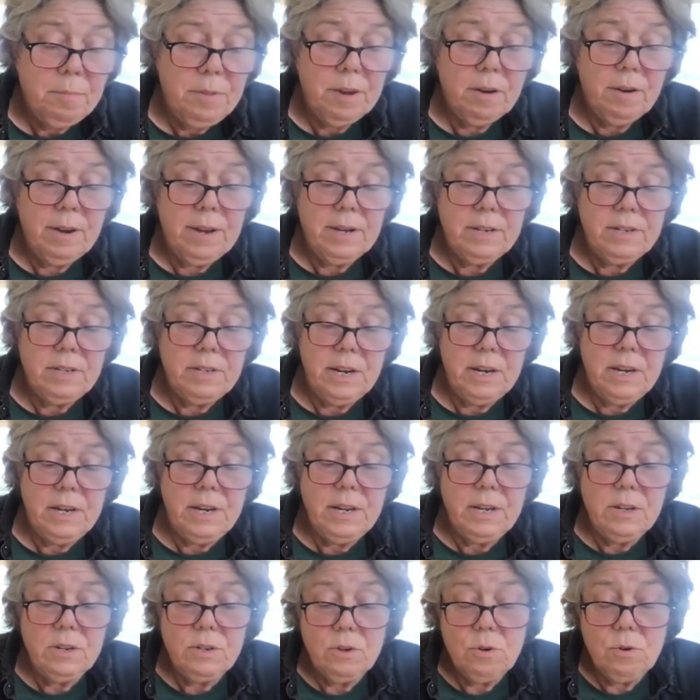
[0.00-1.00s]
their
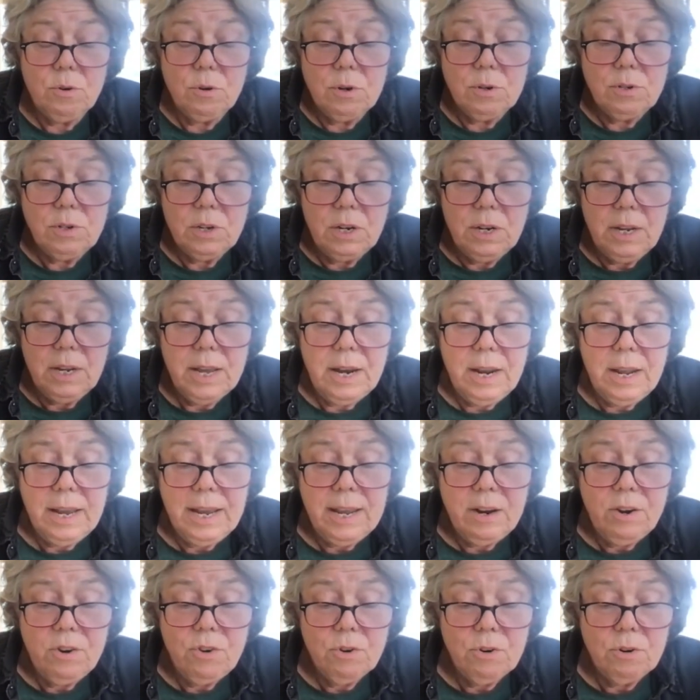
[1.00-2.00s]
SAT scores and getting
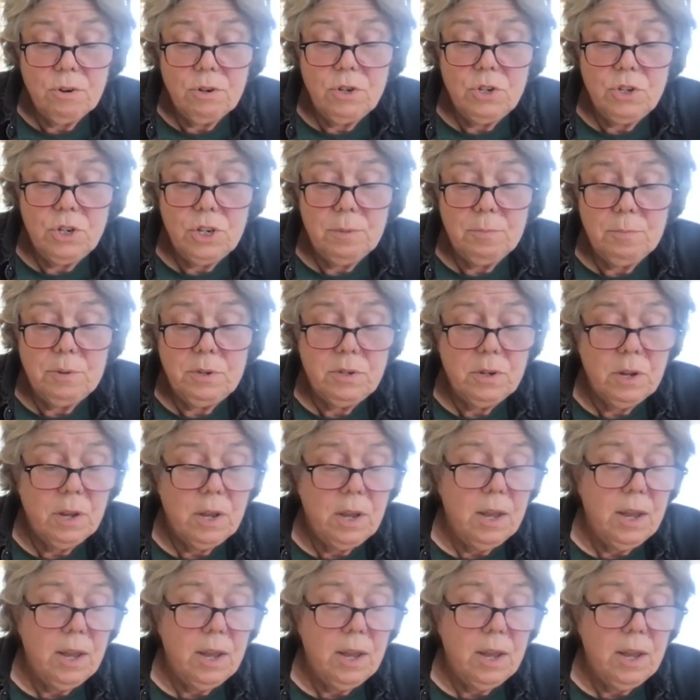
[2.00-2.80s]
internships.